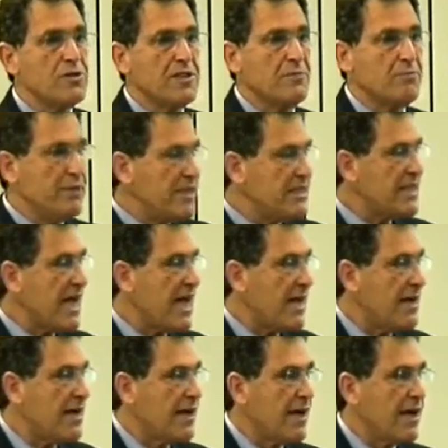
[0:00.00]
in PISA,
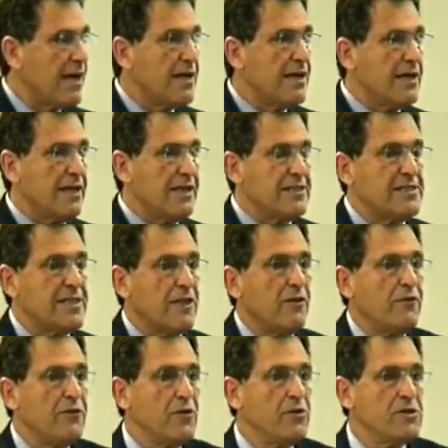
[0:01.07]
instead
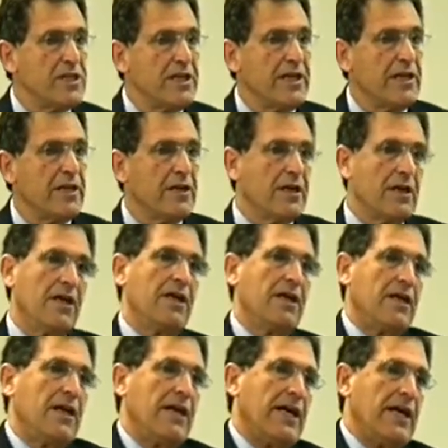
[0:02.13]
of using
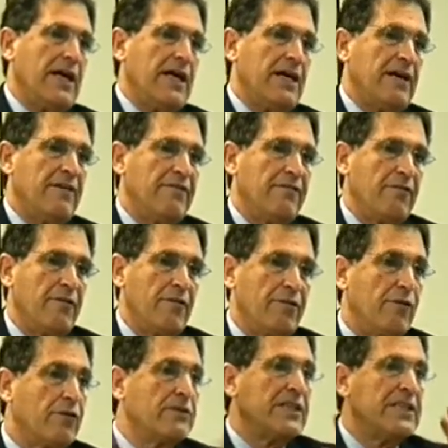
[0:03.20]

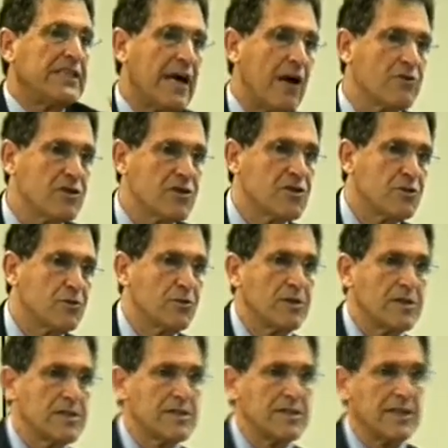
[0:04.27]
13,000
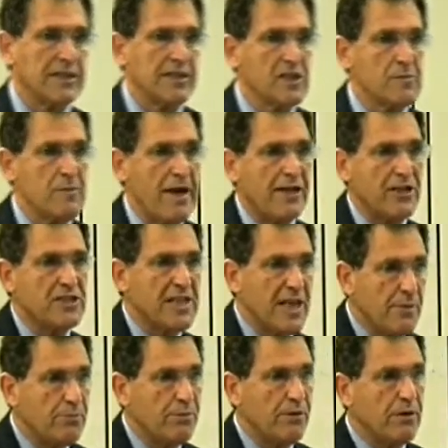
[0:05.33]
students in the Spanish
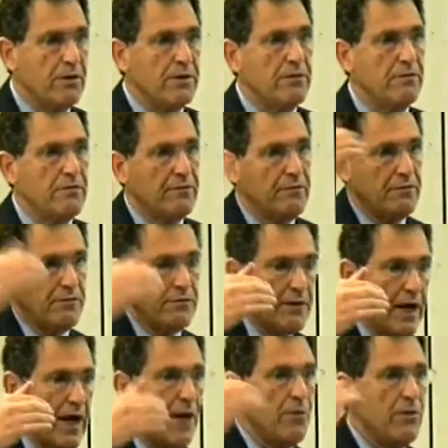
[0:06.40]
sample,
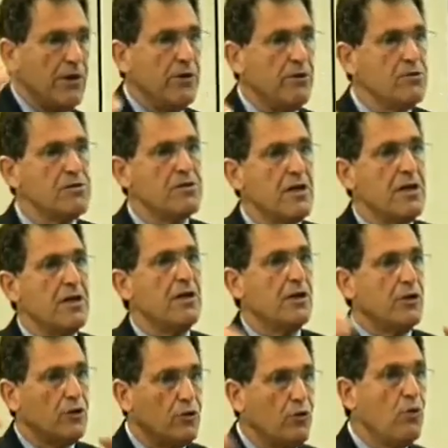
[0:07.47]
I will use
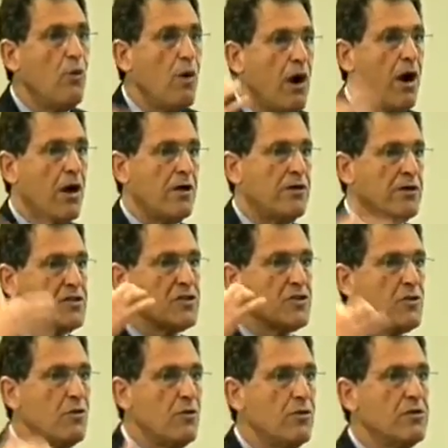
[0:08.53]
200
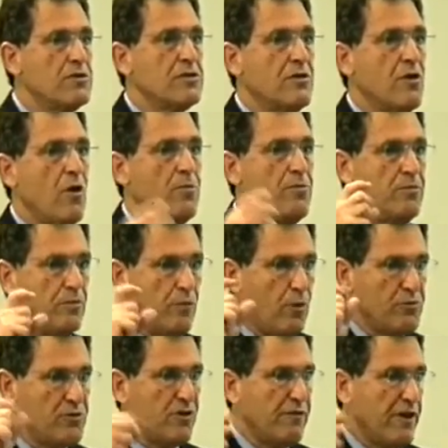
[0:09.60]
schools of
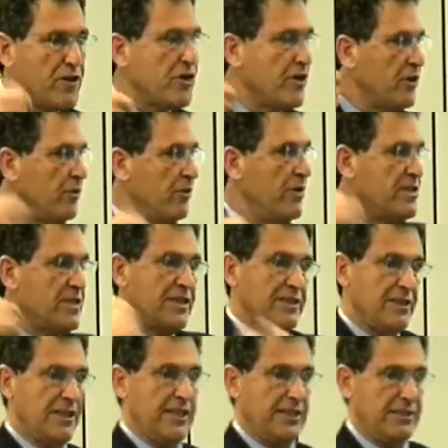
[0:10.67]
observation units in the
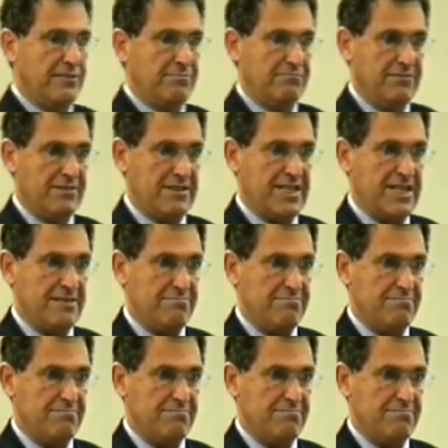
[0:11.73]
data. Okay?